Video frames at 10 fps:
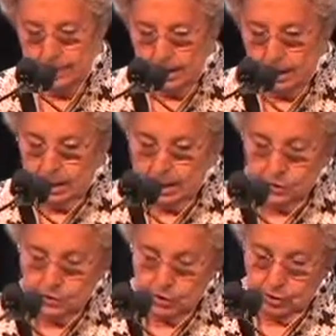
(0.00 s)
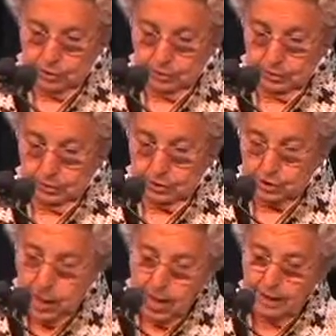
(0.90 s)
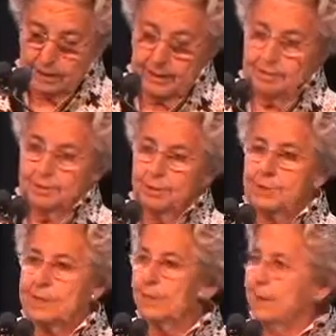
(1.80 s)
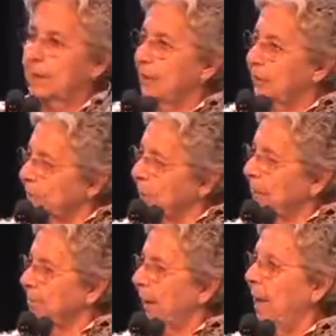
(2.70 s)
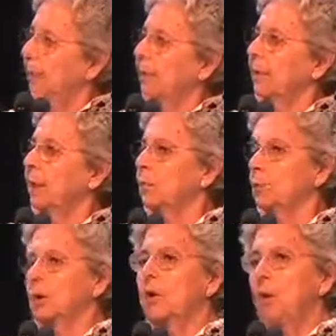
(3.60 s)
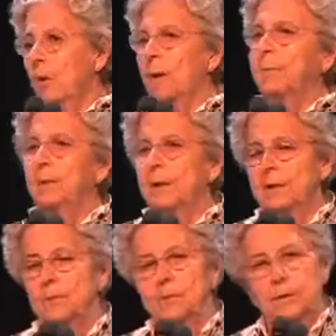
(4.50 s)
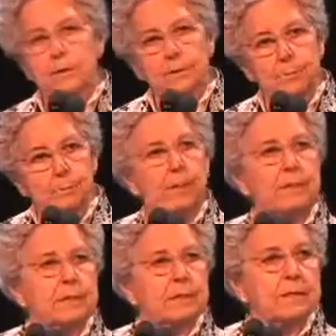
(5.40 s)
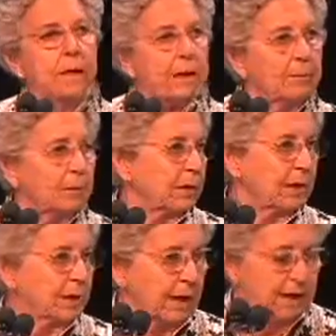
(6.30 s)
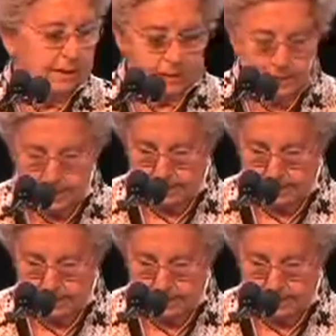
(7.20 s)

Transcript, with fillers: So the Shah then put somebody new in power that would cooperate with the Brits and with the United States.